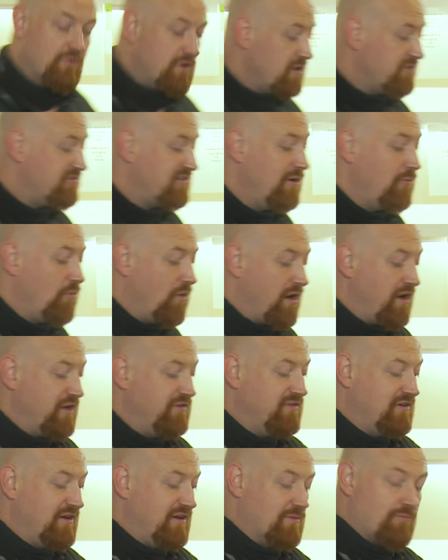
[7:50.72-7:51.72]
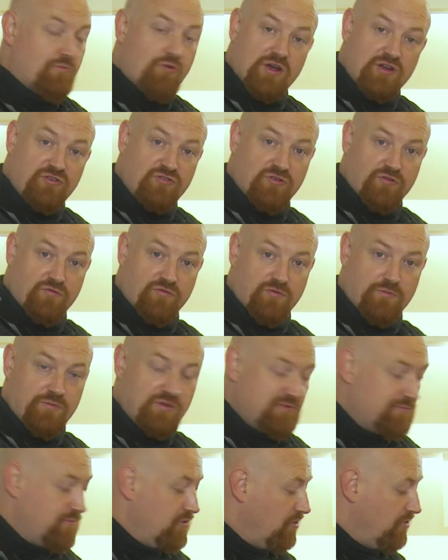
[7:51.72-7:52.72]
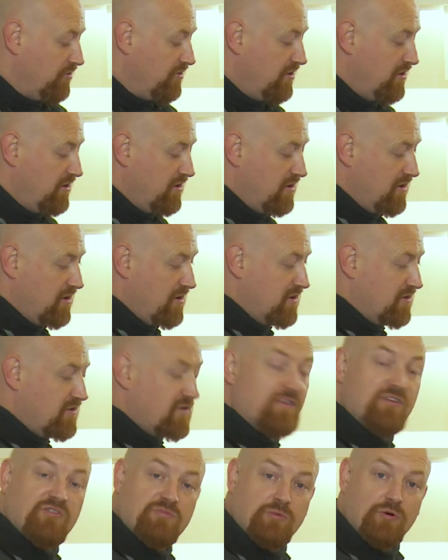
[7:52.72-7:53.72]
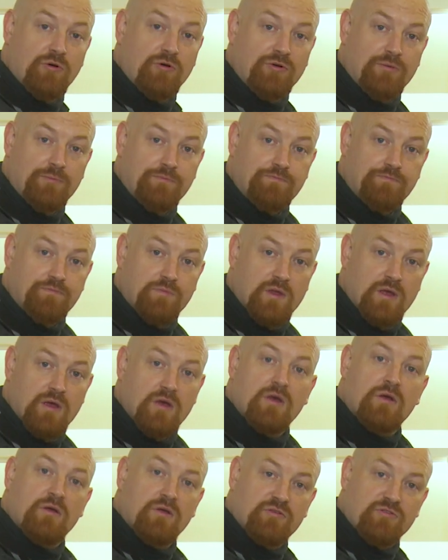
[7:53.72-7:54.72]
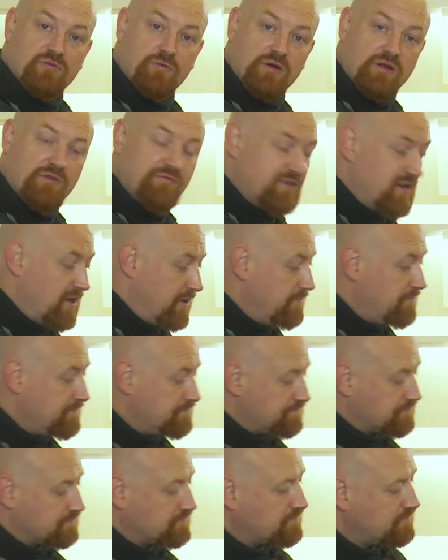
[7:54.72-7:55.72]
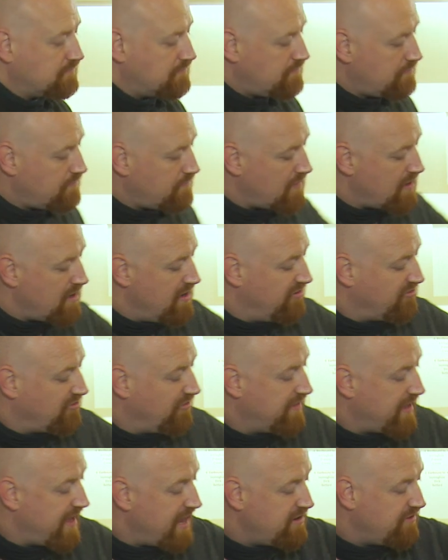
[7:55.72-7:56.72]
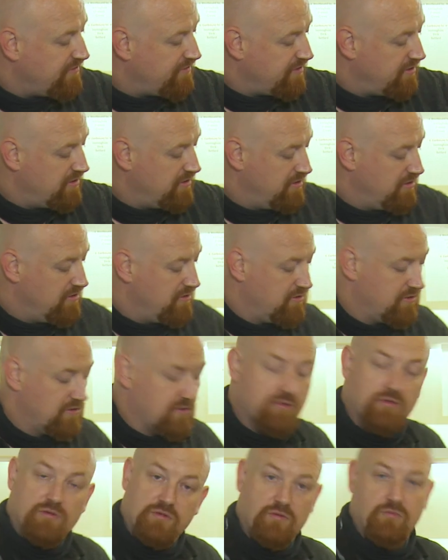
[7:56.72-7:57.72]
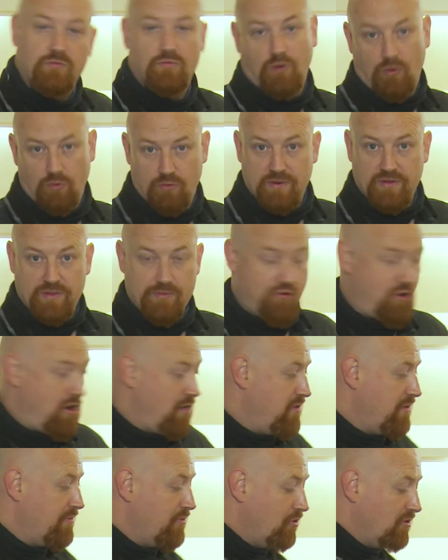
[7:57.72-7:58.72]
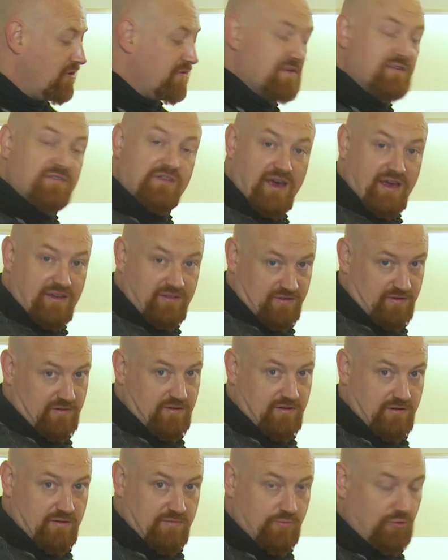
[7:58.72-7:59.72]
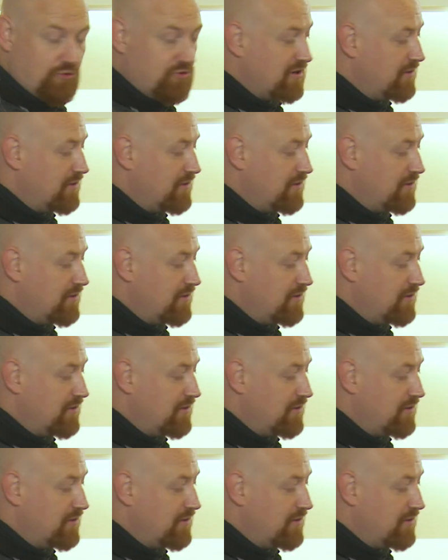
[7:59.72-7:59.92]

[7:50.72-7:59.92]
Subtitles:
are some wires that need to bridge from this board to this board. So what I've done is on the end of what would be the primary board, in this case board